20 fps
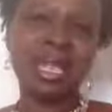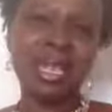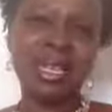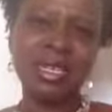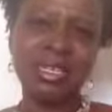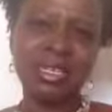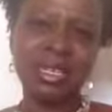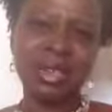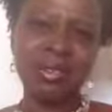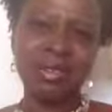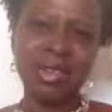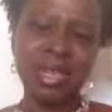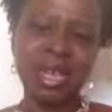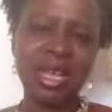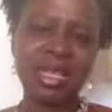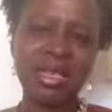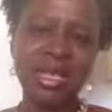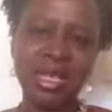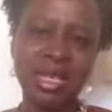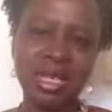stuff that
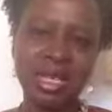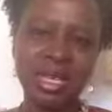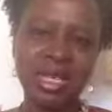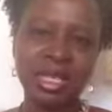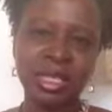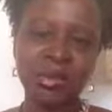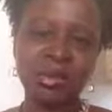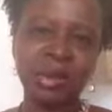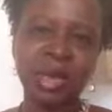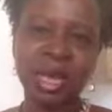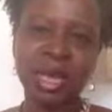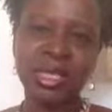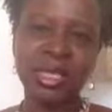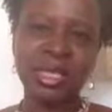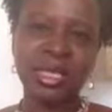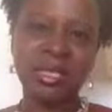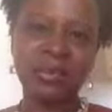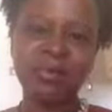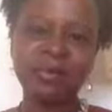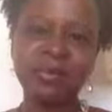I didn't
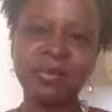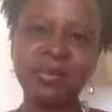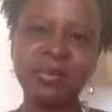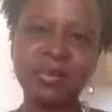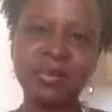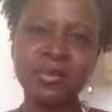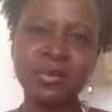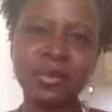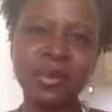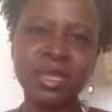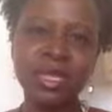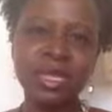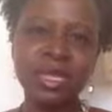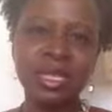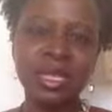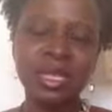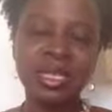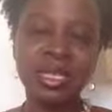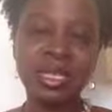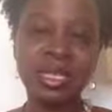expect
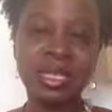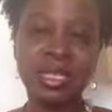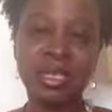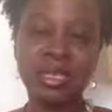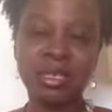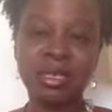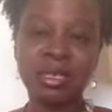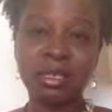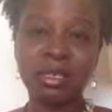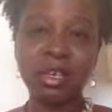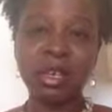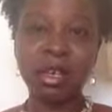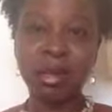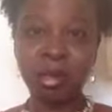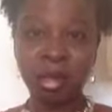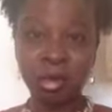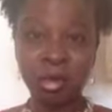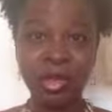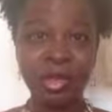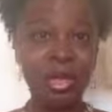to come
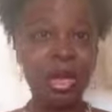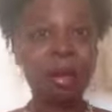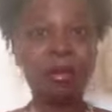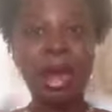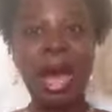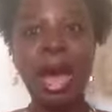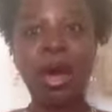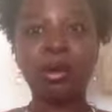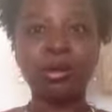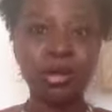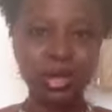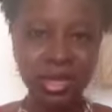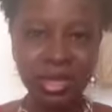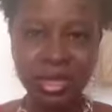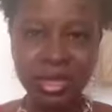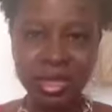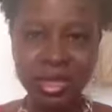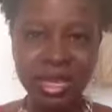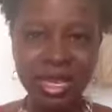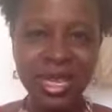up and come out
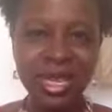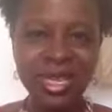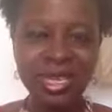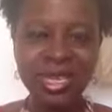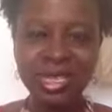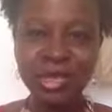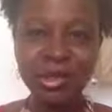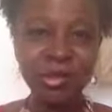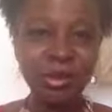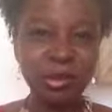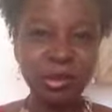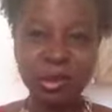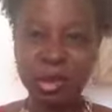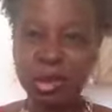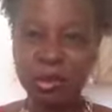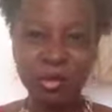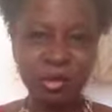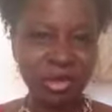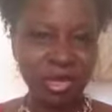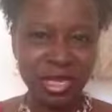to a
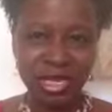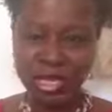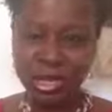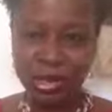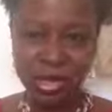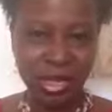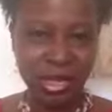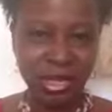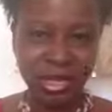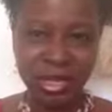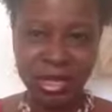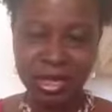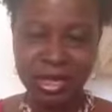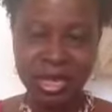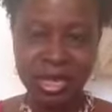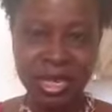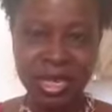complete stranger.